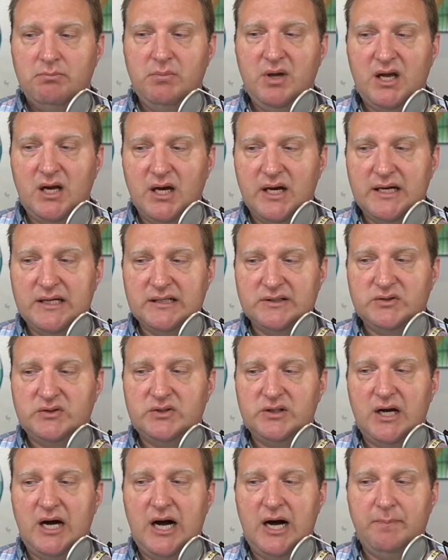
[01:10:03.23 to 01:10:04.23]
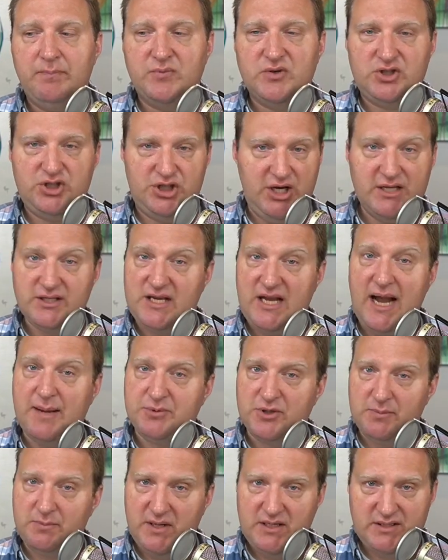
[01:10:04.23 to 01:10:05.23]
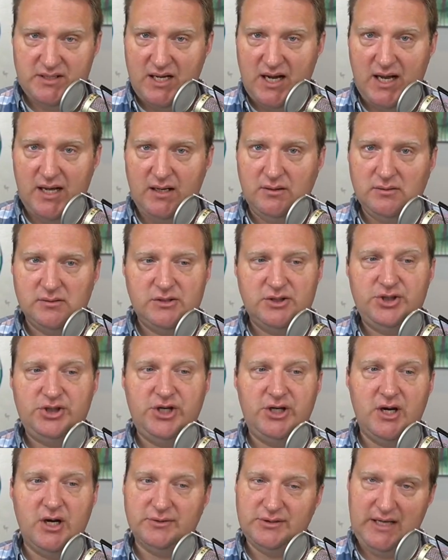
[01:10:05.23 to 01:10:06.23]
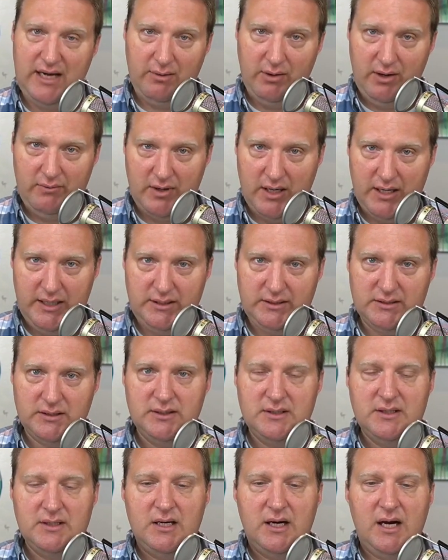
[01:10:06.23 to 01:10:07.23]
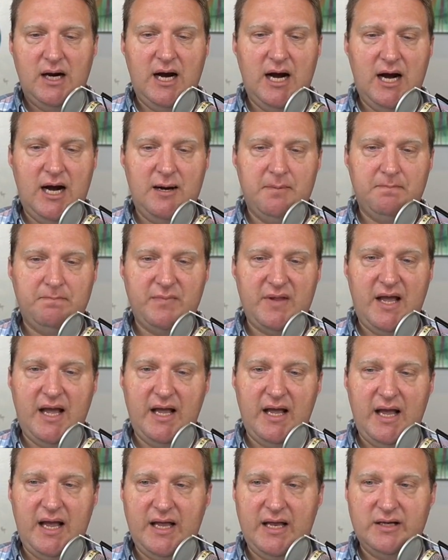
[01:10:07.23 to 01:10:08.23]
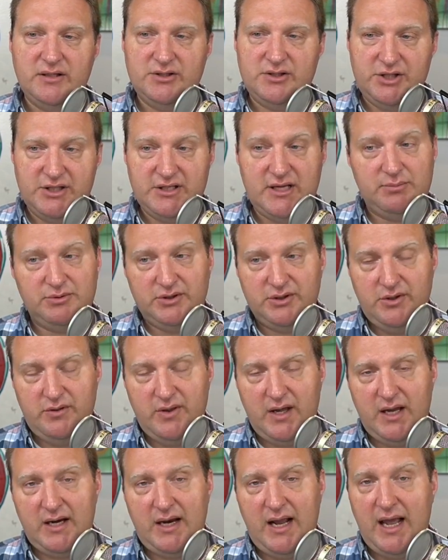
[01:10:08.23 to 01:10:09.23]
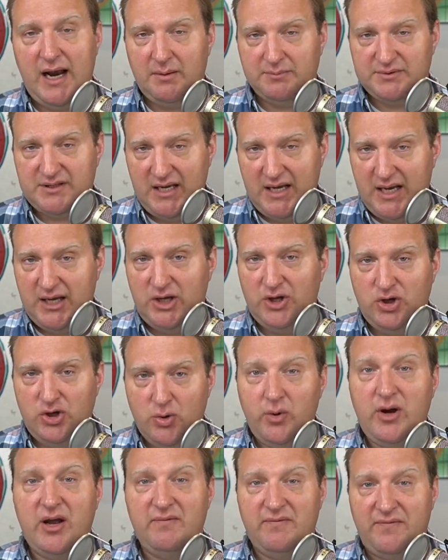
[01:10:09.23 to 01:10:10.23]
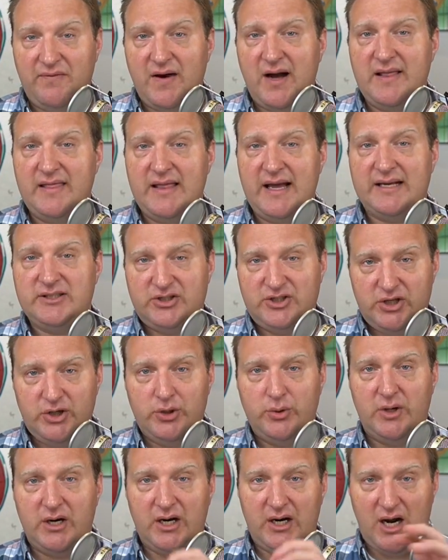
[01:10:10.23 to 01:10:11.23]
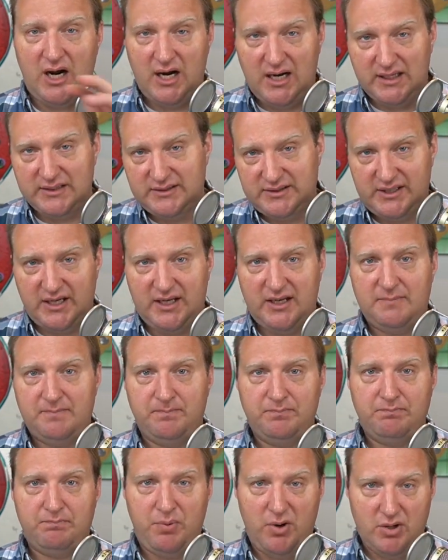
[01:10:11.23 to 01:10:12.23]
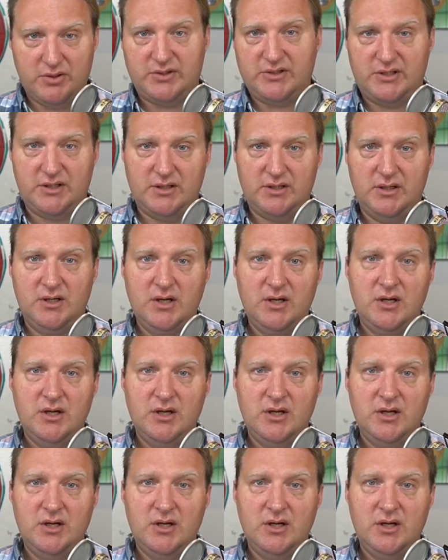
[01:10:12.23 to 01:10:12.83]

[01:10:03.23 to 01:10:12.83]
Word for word: because um, she has captured my style she knows how i write um, and, she's able to do that and i'm saying you can find that too in a content person